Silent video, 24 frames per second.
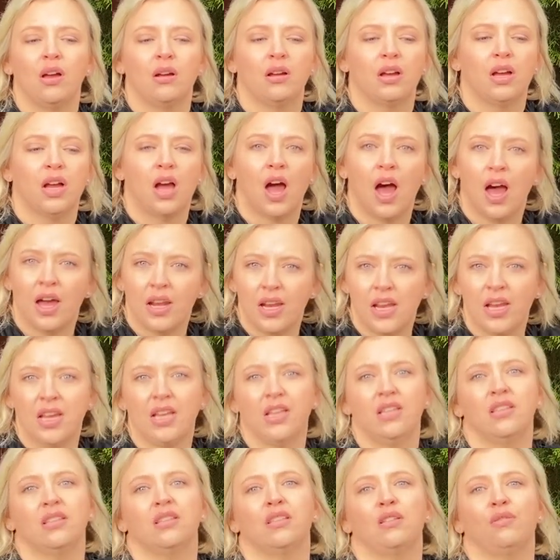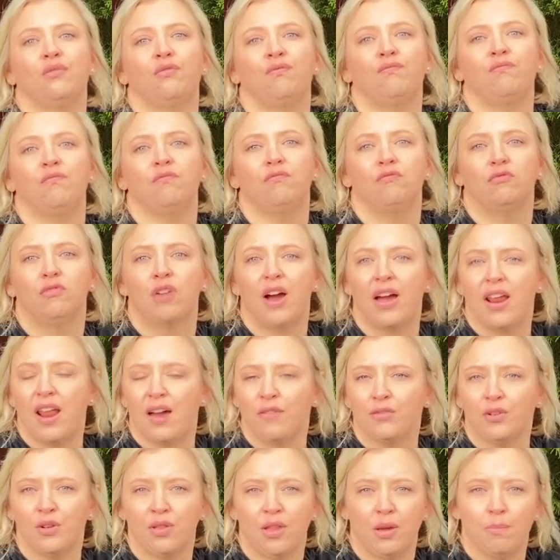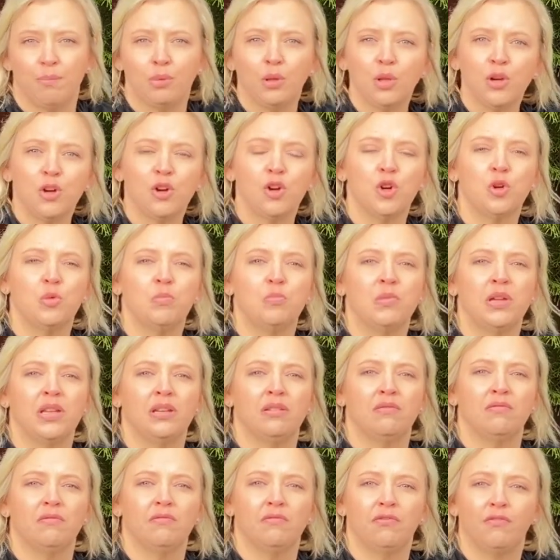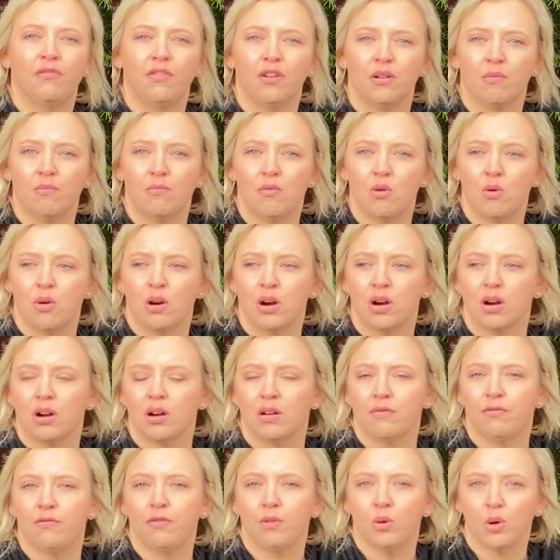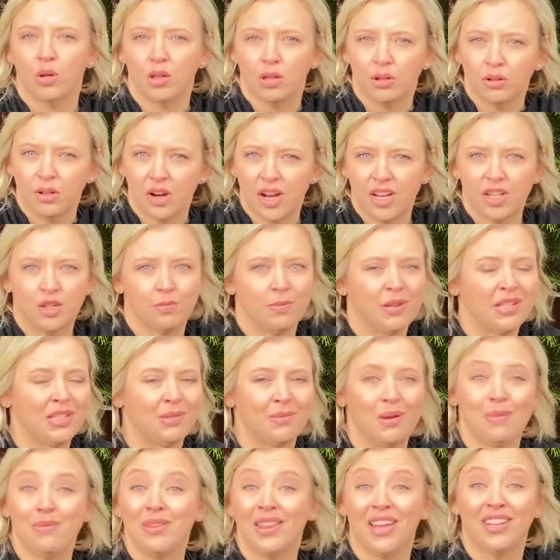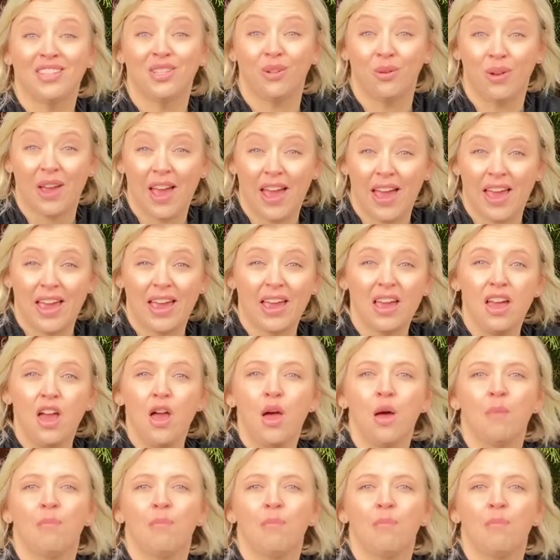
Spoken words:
cuttings, right after they bloom, and for more floral arrangements, maybe that's okay.